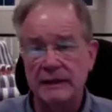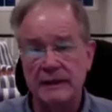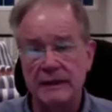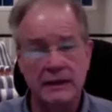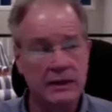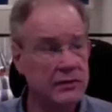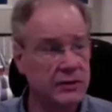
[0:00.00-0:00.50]

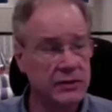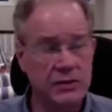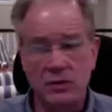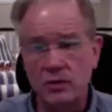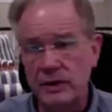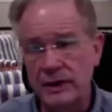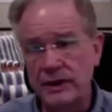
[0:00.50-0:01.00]

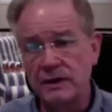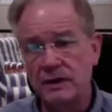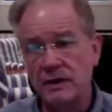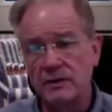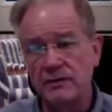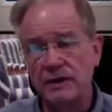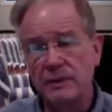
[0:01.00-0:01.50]
individual
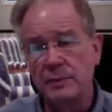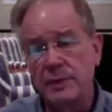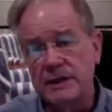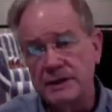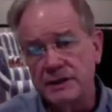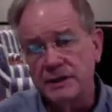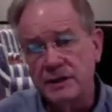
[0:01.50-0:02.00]
reader of any
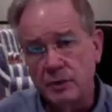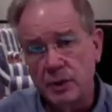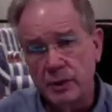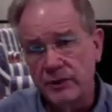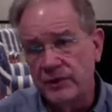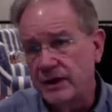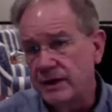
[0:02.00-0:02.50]
page in your
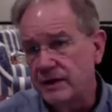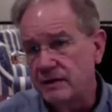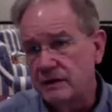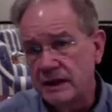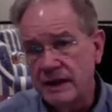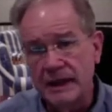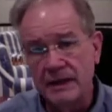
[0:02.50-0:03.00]
website
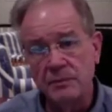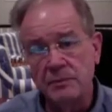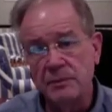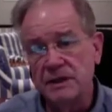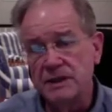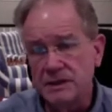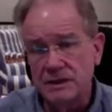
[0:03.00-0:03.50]
can't
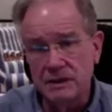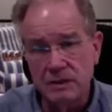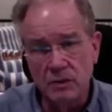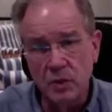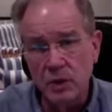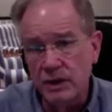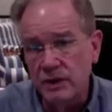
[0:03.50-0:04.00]
miss
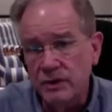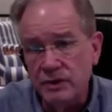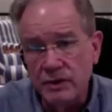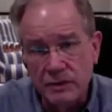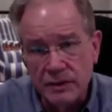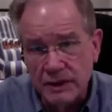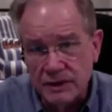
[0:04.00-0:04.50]
one or
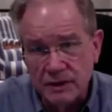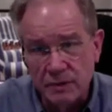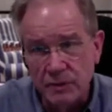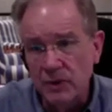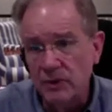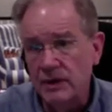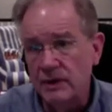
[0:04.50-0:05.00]
two
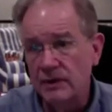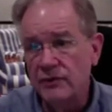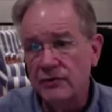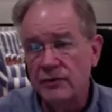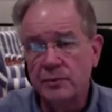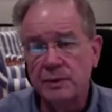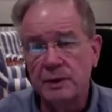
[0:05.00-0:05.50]
testimonials
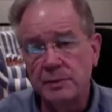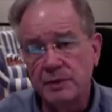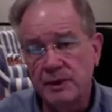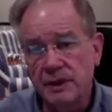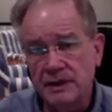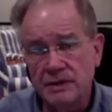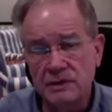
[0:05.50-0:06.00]
from
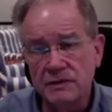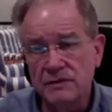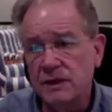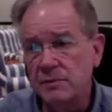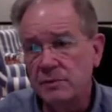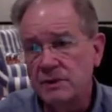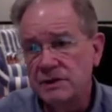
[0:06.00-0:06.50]
people that you've
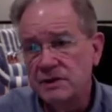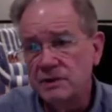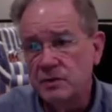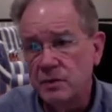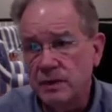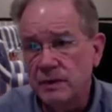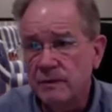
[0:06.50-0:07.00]
done
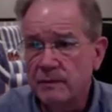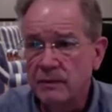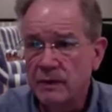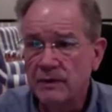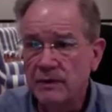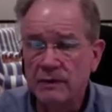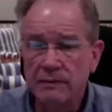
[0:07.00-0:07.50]
business with.